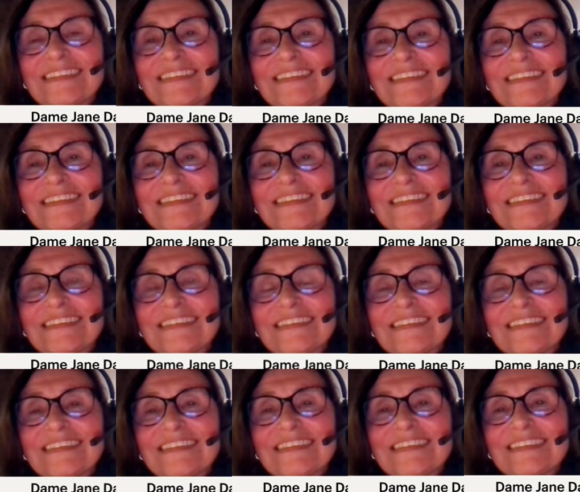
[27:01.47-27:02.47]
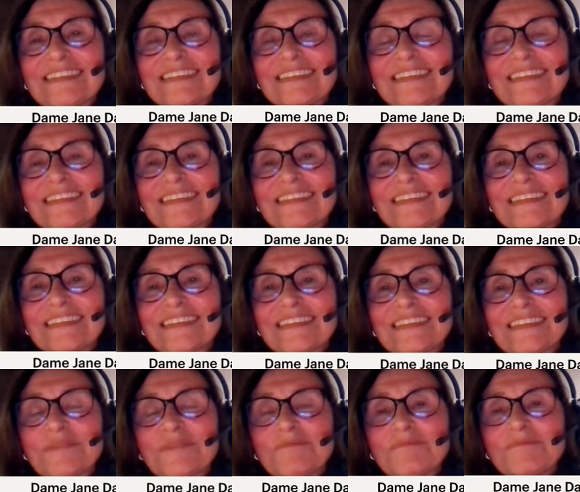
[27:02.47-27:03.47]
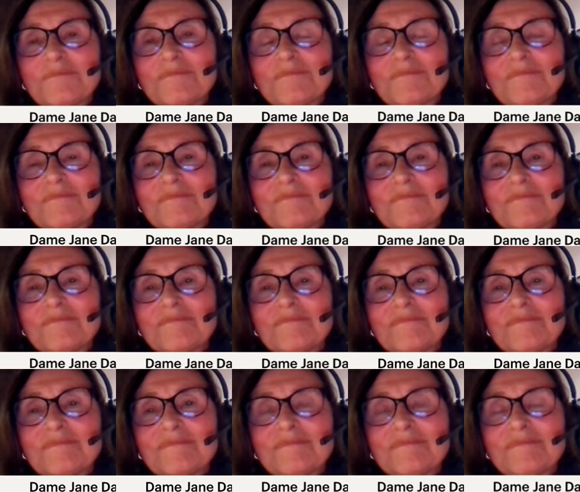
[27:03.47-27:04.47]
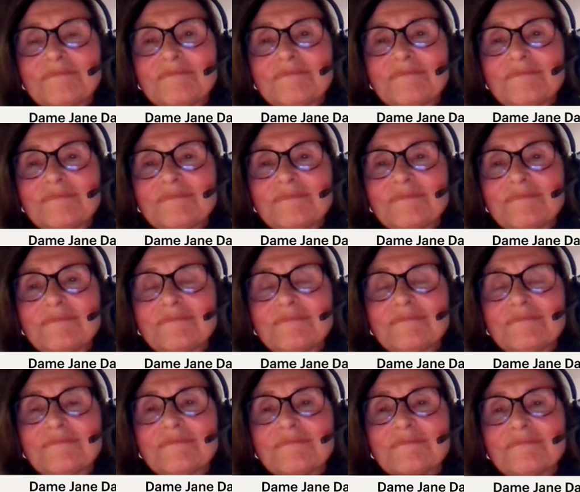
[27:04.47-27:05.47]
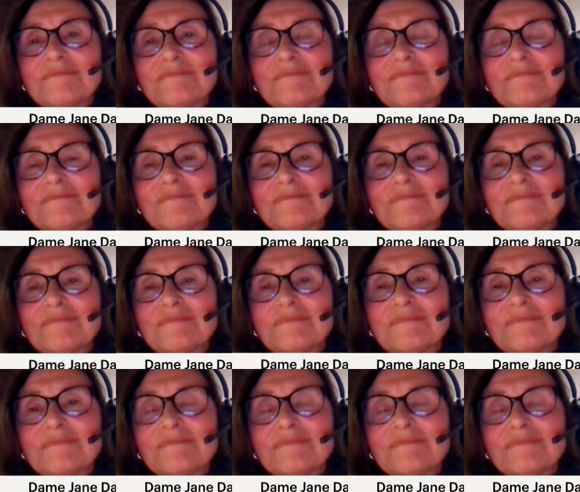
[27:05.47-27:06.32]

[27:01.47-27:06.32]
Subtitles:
(silent)